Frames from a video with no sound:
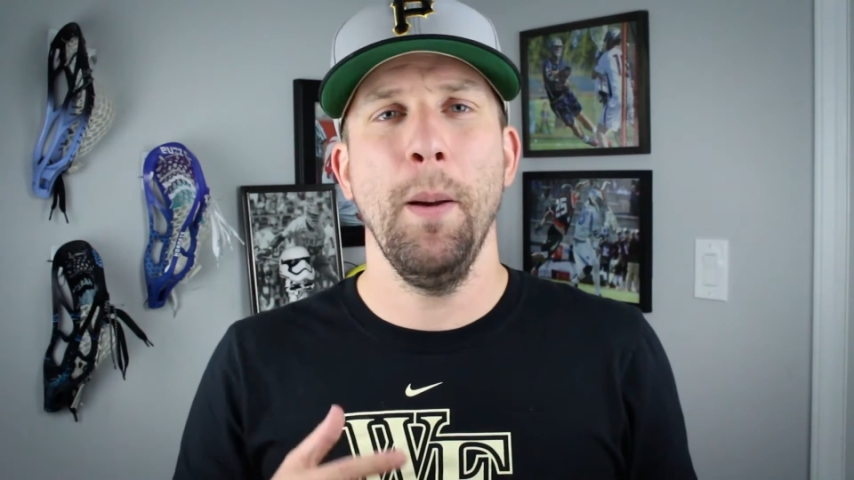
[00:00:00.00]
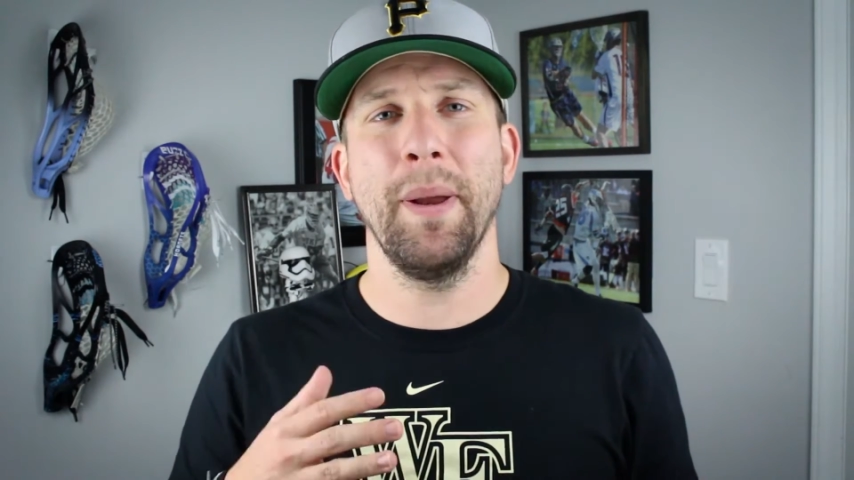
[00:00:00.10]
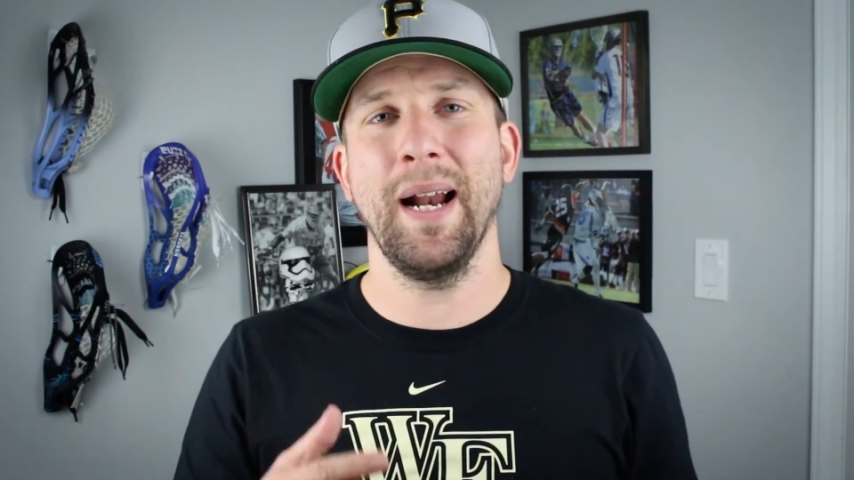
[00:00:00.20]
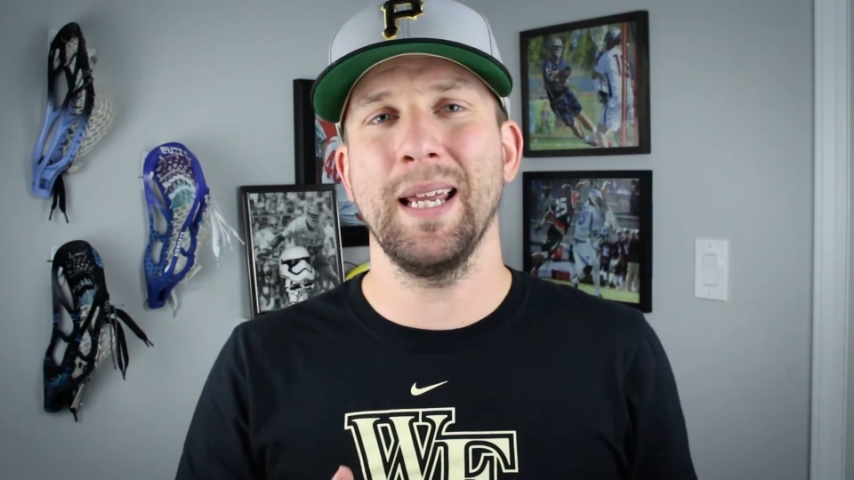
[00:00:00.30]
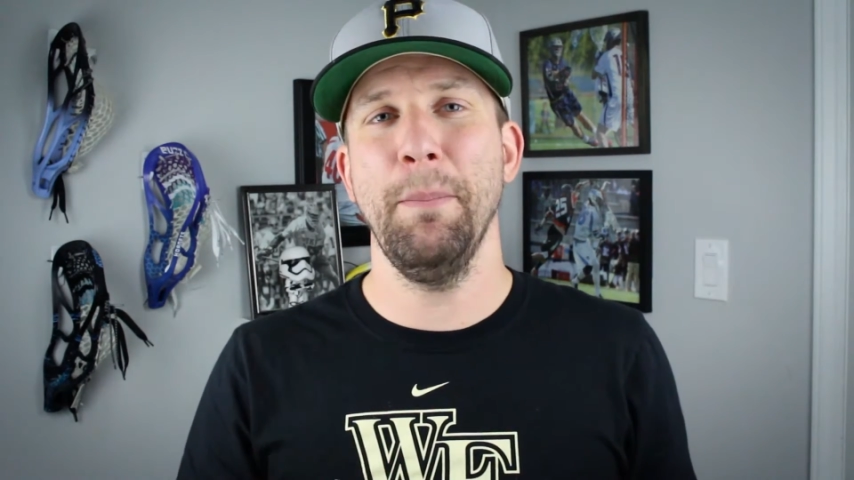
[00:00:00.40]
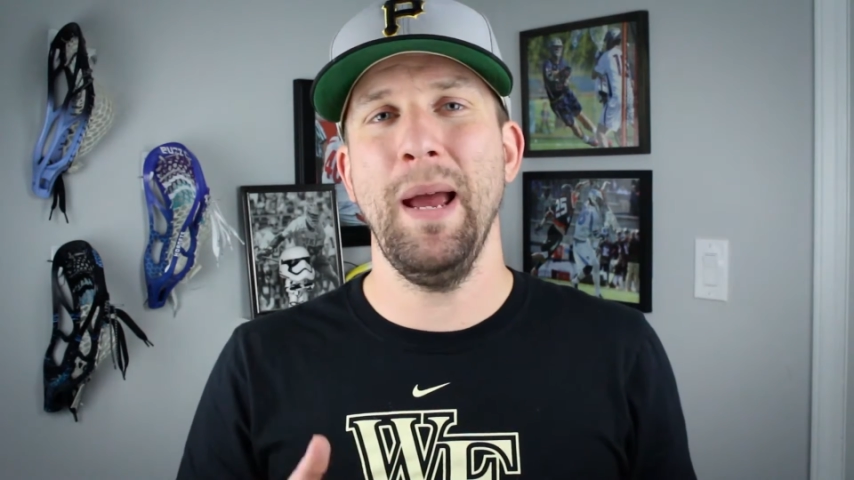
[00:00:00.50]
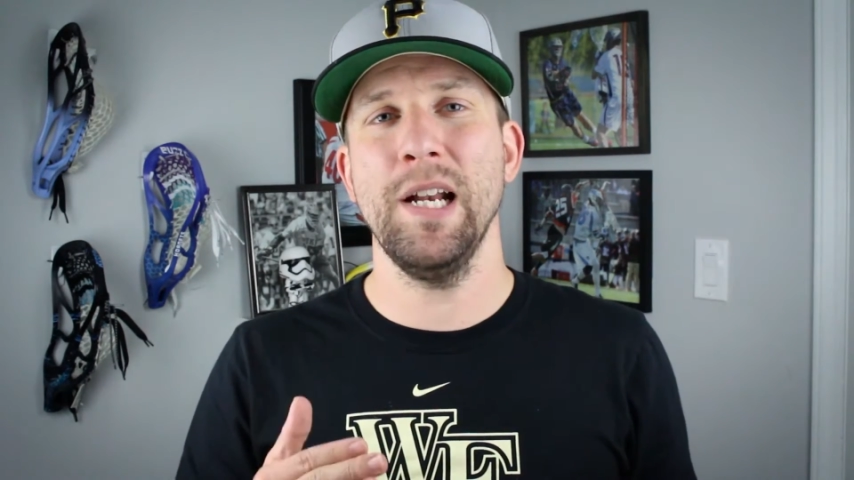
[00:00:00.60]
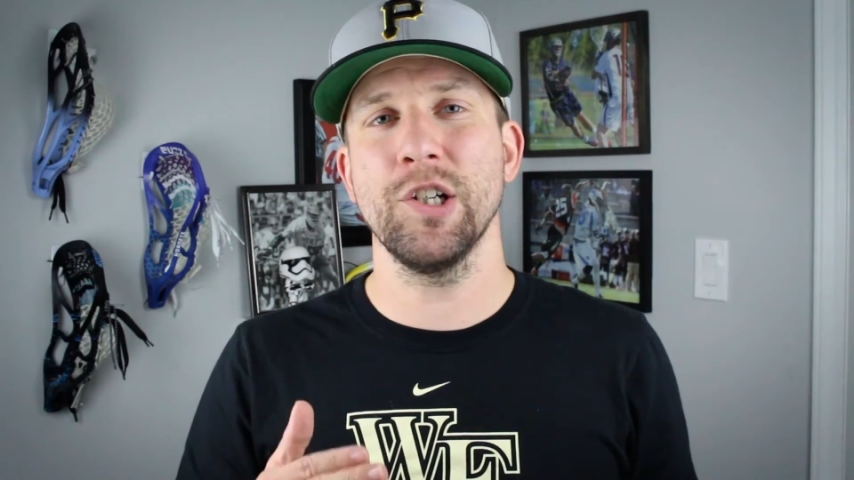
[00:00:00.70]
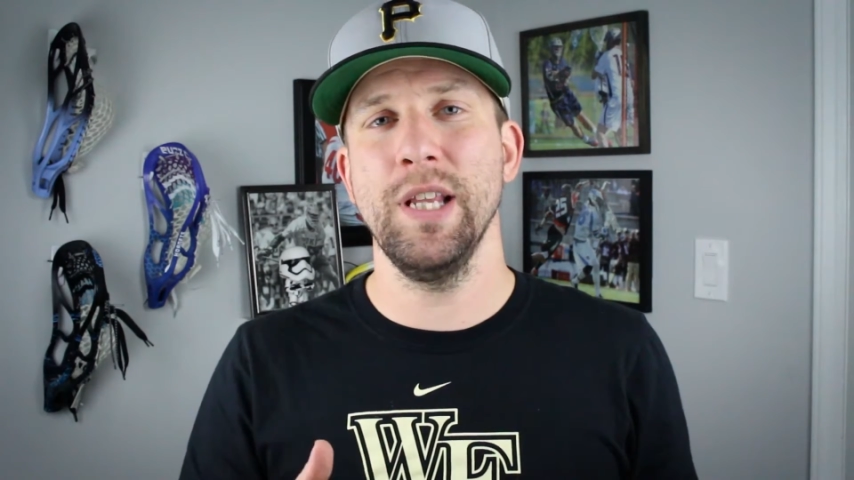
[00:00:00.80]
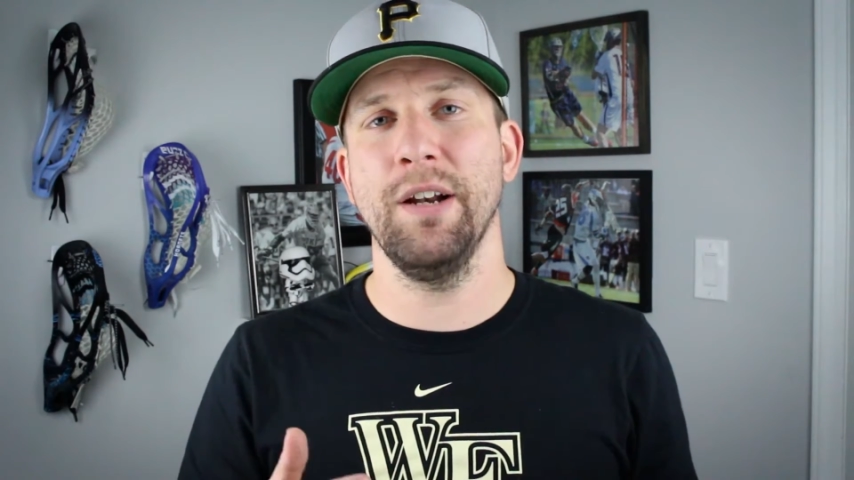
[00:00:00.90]
but I can
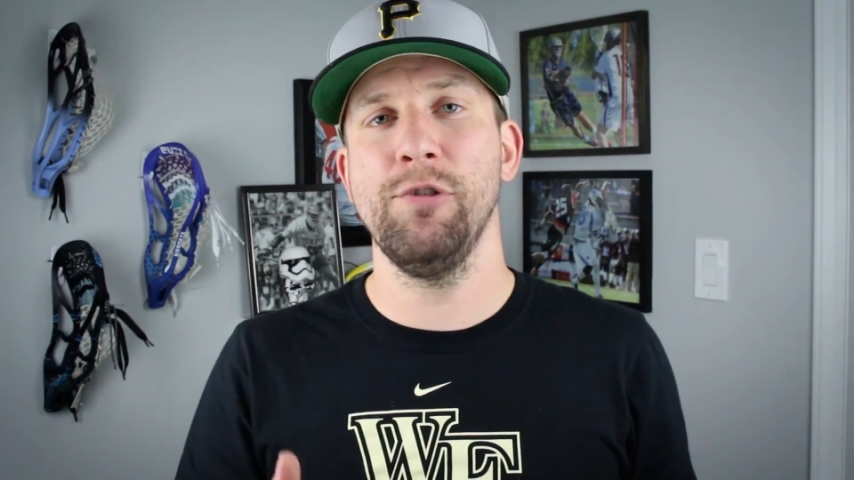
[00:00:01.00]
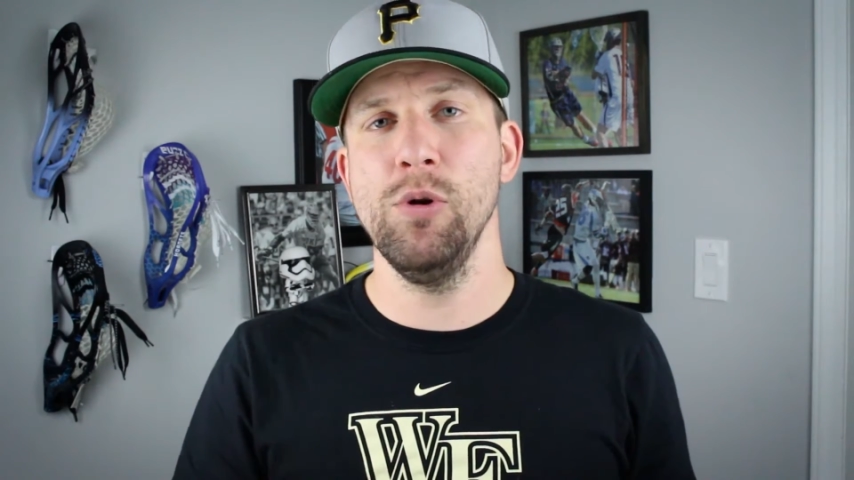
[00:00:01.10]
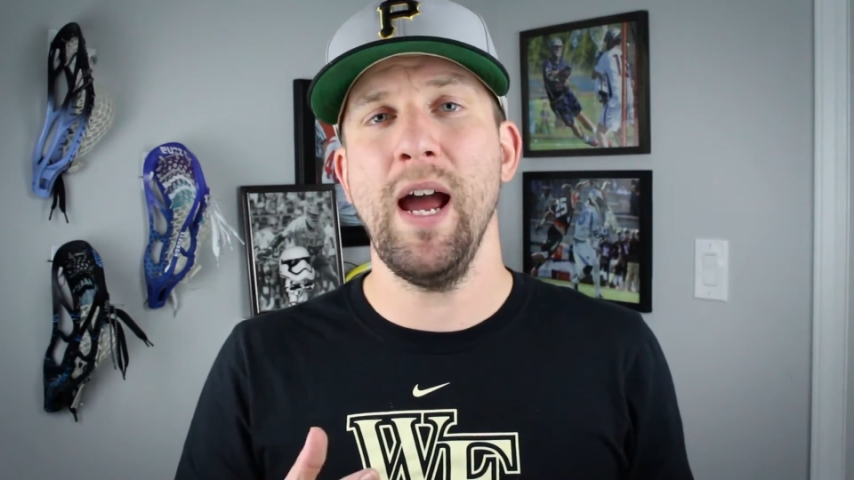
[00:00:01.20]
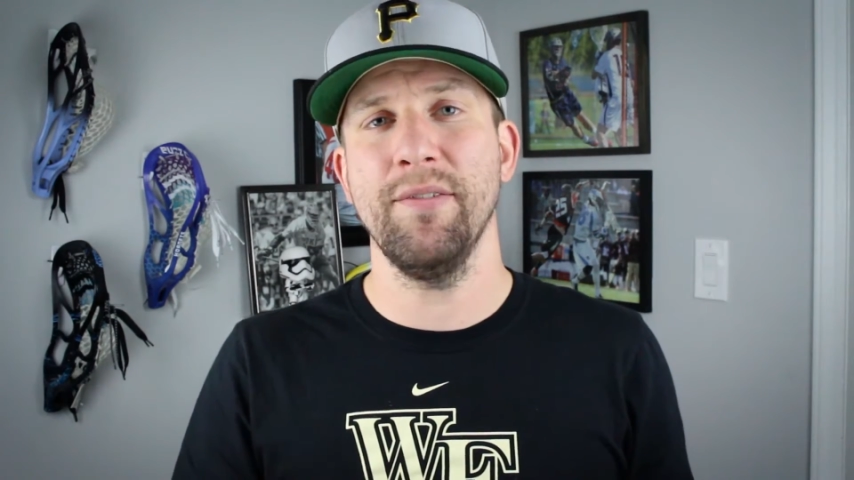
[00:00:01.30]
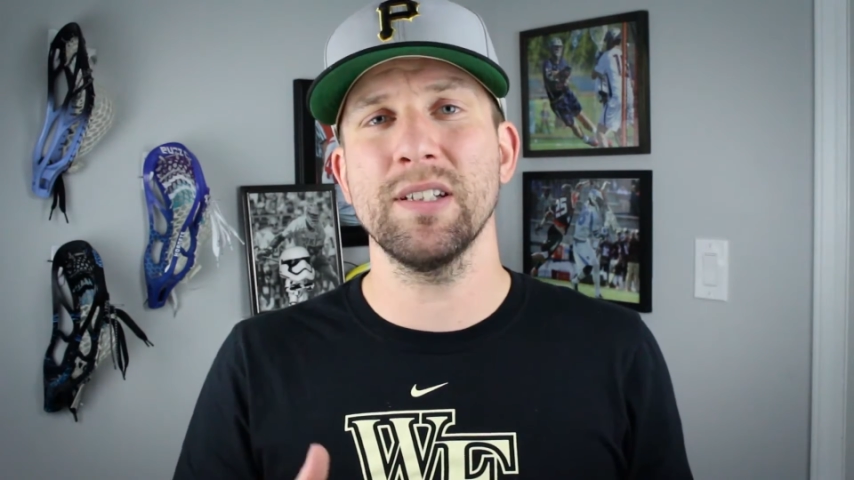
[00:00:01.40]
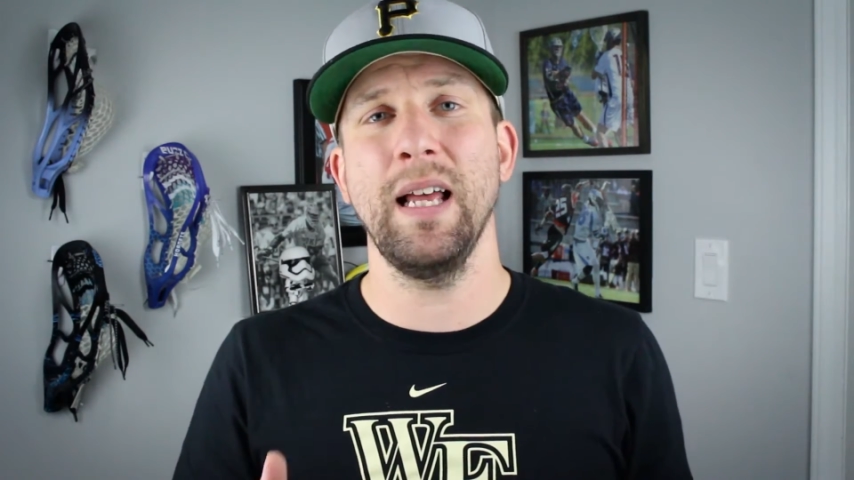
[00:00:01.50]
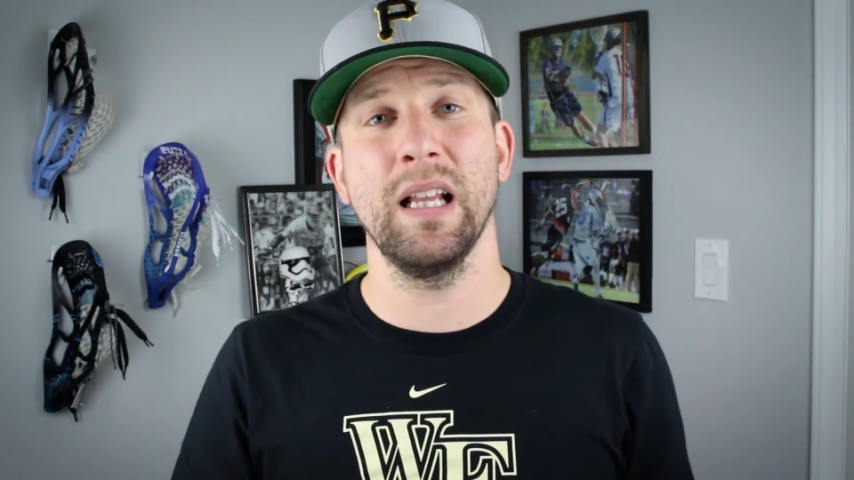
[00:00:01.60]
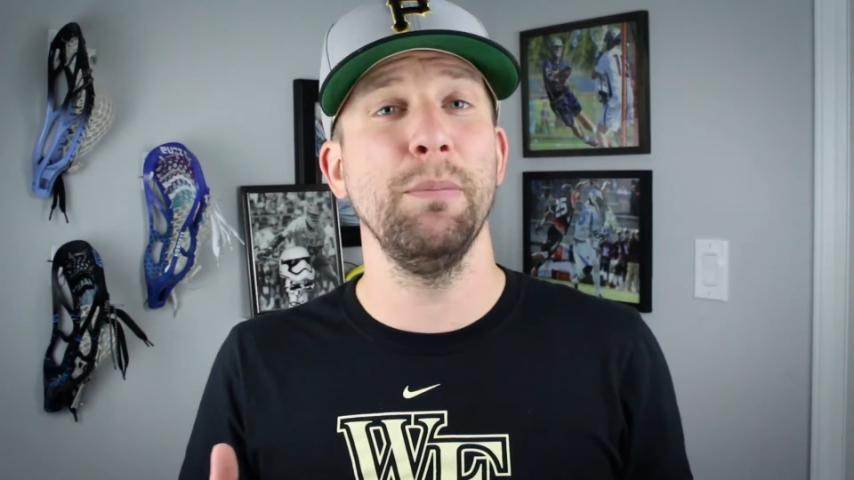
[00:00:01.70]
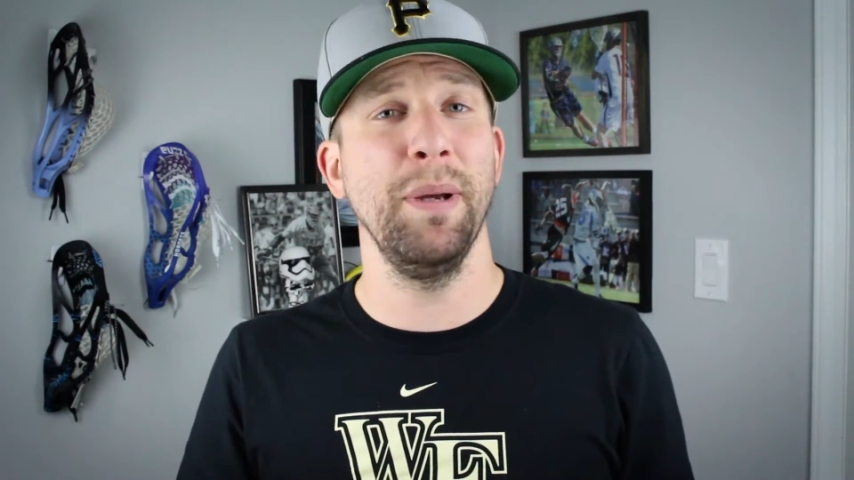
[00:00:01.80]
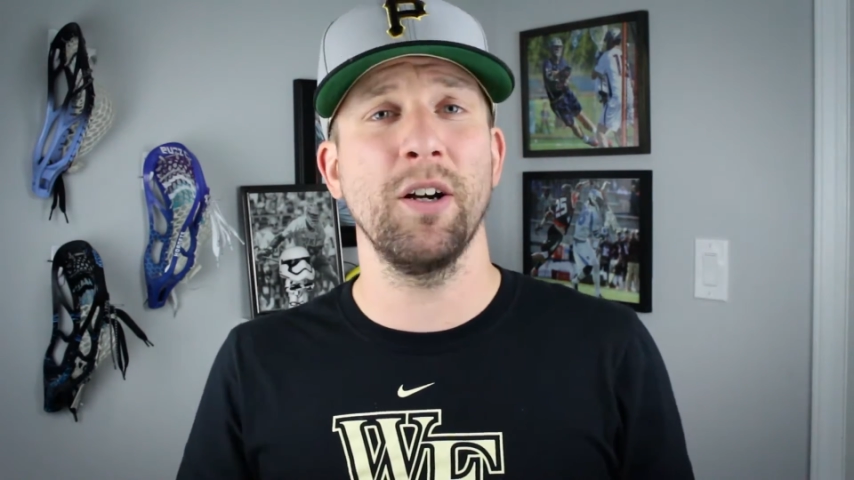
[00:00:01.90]
imagine that if you have
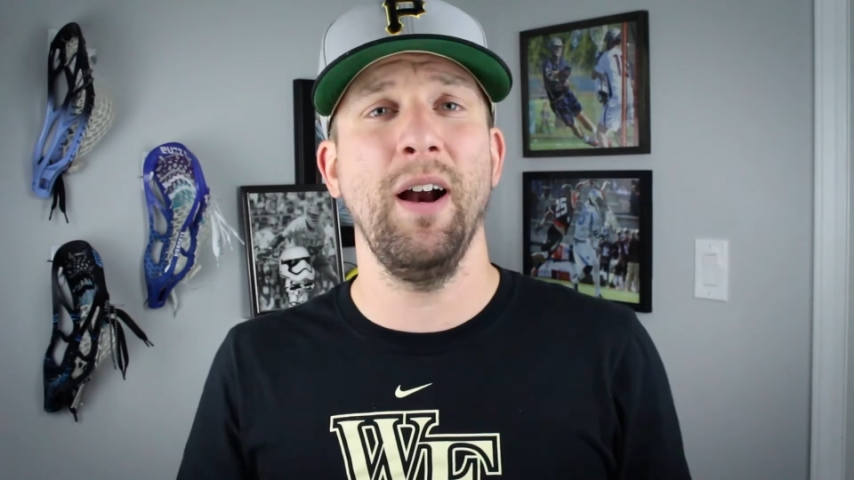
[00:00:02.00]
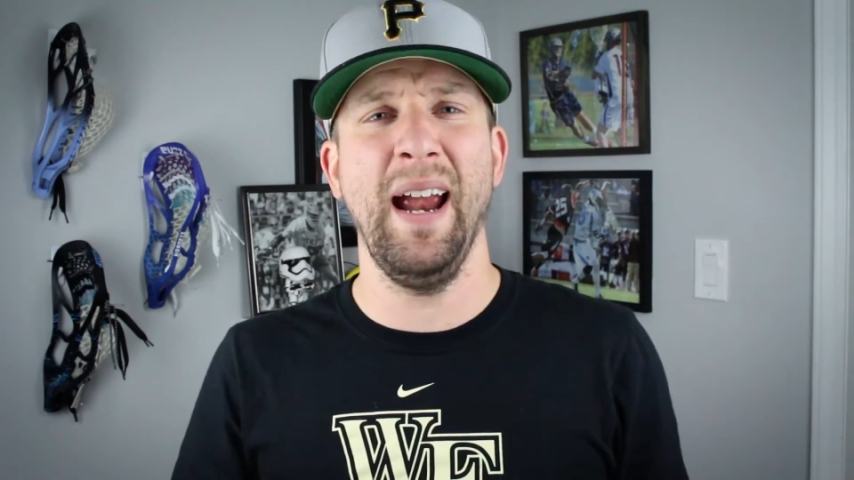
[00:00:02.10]
slightly bigger